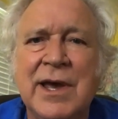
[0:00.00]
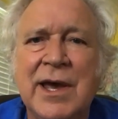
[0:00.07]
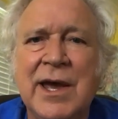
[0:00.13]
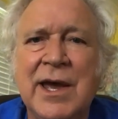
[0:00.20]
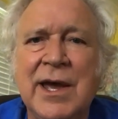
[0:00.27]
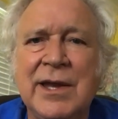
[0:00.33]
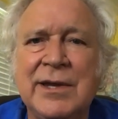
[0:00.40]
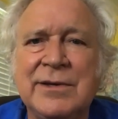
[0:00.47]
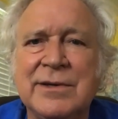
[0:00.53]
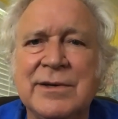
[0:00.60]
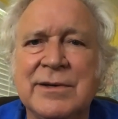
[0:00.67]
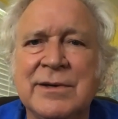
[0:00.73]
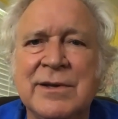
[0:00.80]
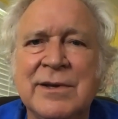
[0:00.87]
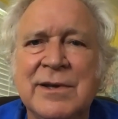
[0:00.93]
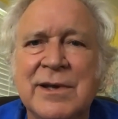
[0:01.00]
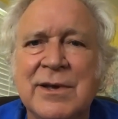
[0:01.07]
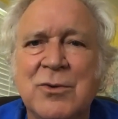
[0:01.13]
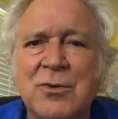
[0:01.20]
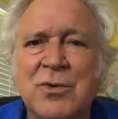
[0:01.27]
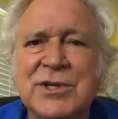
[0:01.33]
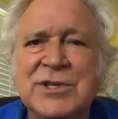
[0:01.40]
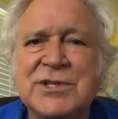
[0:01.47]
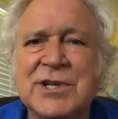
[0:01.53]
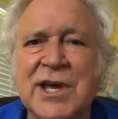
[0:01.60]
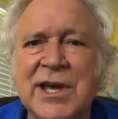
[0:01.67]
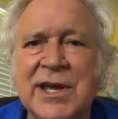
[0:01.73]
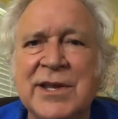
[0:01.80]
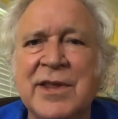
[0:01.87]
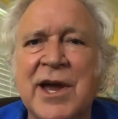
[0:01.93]
And we
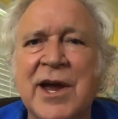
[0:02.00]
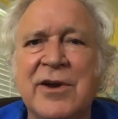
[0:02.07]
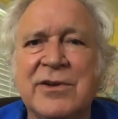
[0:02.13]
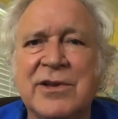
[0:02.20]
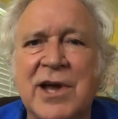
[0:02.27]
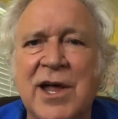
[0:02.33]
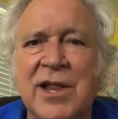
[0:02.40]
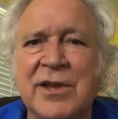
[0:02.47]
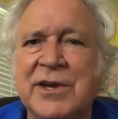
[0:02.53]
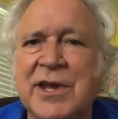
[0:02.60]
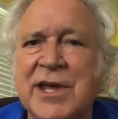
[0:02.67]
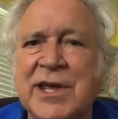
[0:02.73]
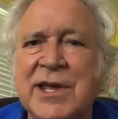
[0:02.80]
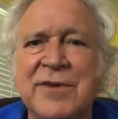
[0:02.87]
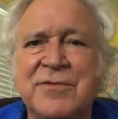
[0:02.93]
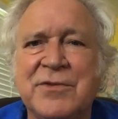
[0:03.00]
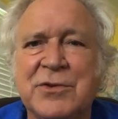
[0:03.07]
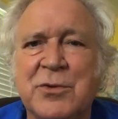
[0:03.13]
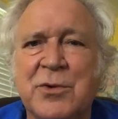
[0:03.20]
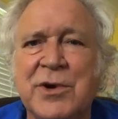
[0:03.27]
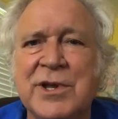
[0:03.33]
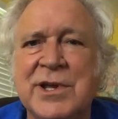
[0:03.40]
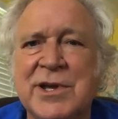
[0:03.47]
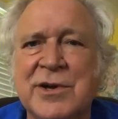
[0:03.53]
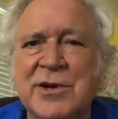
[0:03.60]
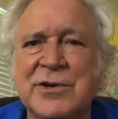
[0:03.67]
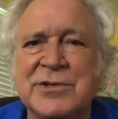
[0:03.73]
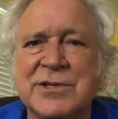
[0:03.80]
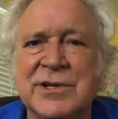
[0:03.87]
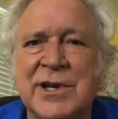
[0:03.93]
sang there at the Holiday Inn for 3
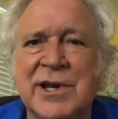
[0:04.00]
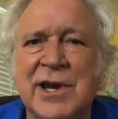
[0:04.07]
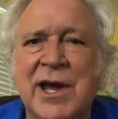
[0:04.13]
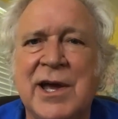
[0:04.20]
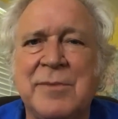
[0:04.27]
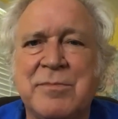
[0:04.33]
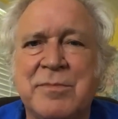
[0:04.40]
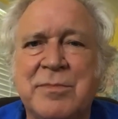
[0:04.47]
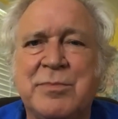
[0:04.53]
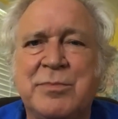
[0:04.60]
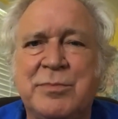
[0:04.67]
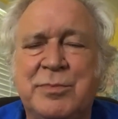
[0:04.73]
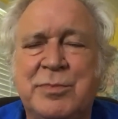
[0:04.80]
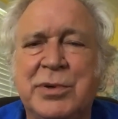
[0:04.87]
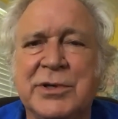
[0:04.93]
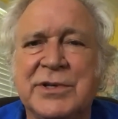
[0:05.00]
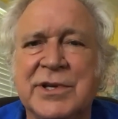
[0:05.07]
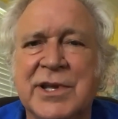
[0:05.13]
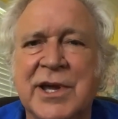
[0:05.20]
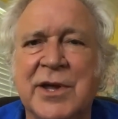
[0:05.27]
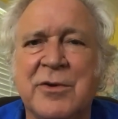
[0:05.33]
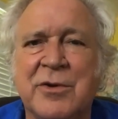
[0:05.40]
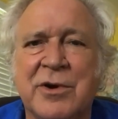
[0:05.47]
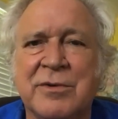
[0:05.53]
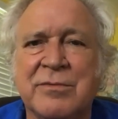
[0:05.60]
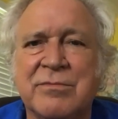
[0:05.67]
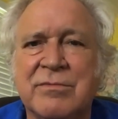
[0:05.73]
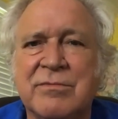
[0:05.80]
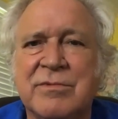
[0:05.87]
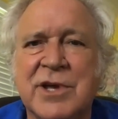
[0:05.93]
years. And then I put together a
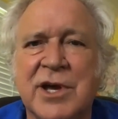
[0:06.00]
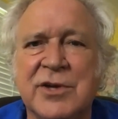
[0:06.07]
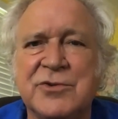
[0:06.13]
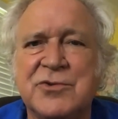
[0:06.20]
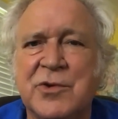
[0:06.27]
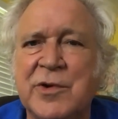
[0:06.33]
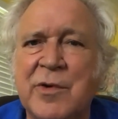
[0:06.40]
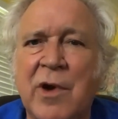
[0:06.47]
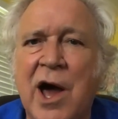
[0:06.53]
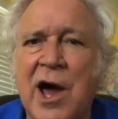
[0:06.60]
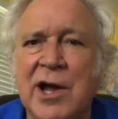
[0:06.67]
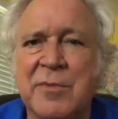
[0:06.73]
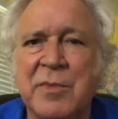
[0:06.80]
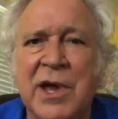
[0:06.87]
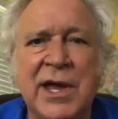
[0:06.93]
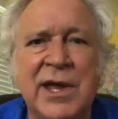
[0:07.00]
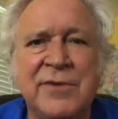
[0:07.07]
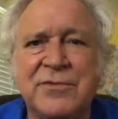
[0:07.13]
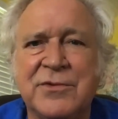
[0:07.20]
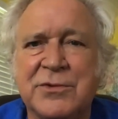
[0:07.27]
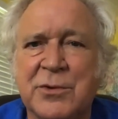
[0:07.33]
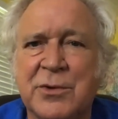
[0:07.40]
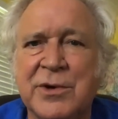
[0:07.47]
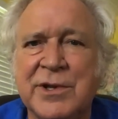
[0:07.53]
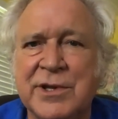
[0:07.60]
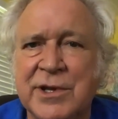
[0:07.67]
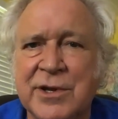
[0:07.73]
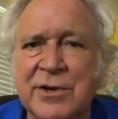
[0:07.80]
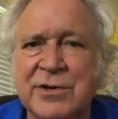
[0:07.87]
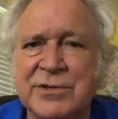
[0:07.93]
country rock band for 3
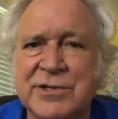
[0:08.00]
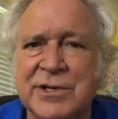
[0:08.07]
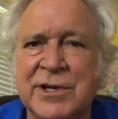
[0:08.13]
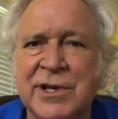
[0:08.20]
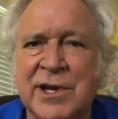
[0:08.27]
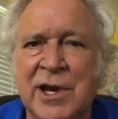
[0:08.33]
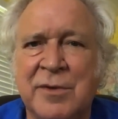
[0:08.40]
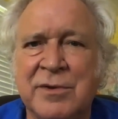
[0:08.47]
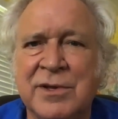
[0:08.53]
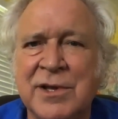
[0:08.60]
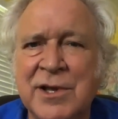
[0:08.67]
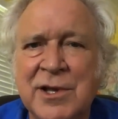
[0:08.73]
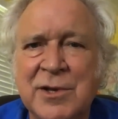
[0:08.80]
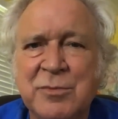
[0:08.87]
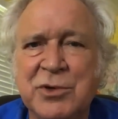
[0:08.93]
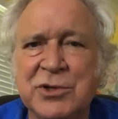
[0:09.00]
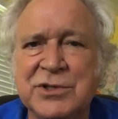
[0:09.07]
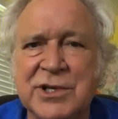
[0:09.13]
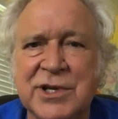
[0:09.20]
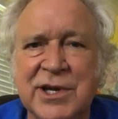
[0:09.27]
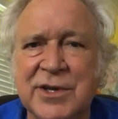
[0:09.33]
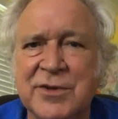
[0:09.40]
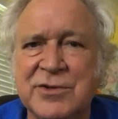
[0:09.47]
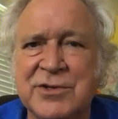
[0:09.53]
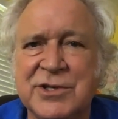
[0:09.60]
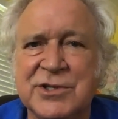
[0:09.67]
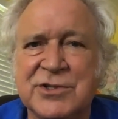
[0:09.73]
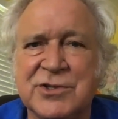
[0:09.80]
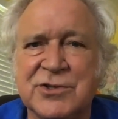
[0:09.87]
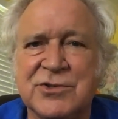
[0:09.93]
years. And then I put together
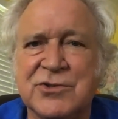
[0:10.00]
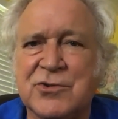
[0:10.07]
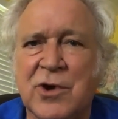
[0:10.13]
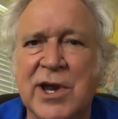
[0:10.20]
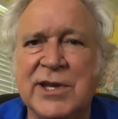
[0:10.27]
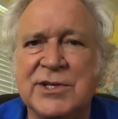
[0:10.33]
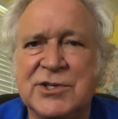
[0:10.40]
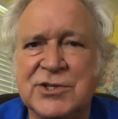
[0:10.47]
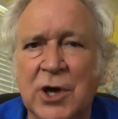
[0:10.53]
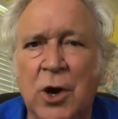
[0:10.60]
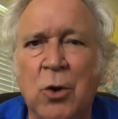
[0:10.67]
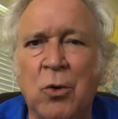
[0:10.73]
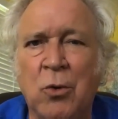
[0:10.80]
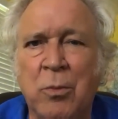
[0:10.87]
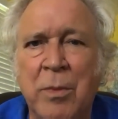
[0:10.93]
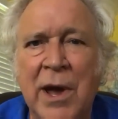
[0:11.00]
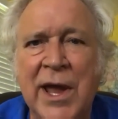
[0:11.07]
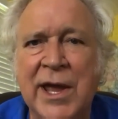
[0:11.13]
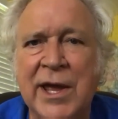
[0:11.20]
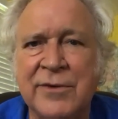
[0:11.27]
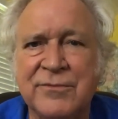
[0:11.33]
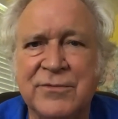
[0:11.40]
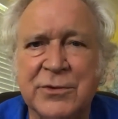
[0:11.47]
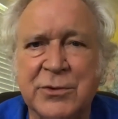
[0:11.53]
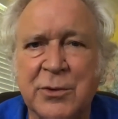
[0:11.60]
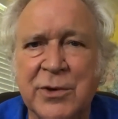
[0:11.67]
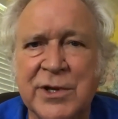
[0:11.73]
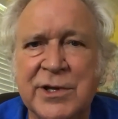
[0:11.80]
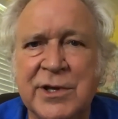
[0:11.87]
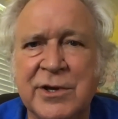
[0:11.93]
just a straight soul band for
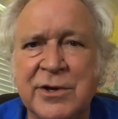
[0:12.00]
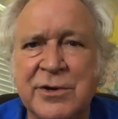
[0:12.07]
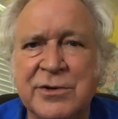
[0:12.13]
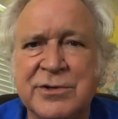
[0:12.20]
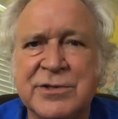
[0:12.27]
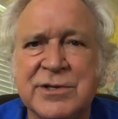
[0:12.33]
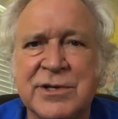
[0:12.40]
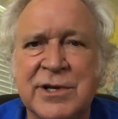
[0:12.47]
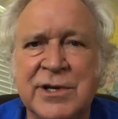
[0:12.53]
3 years.